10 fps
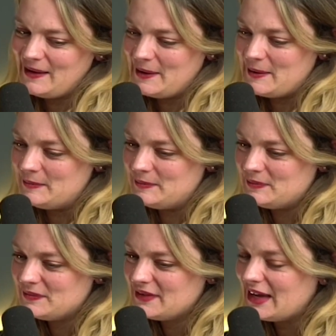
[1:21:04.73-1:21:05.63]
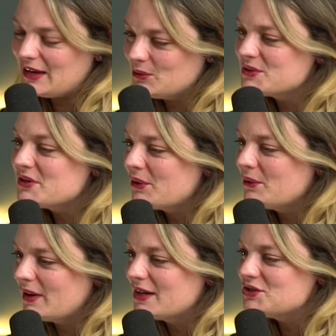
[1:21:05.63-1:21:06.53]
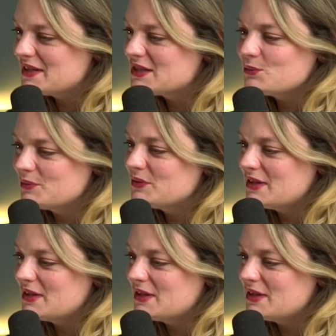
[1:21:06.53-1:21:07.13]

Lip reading: And also, that's